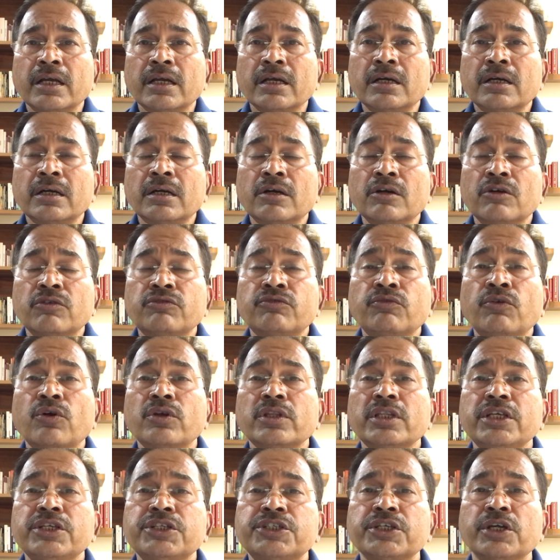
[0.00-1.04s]
for
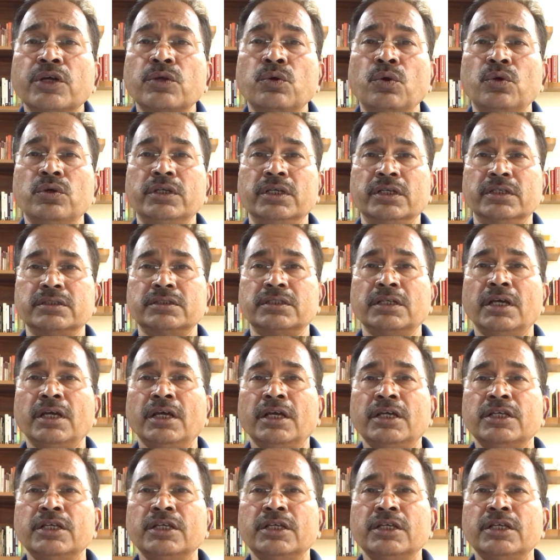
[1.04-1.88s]
the shareholders.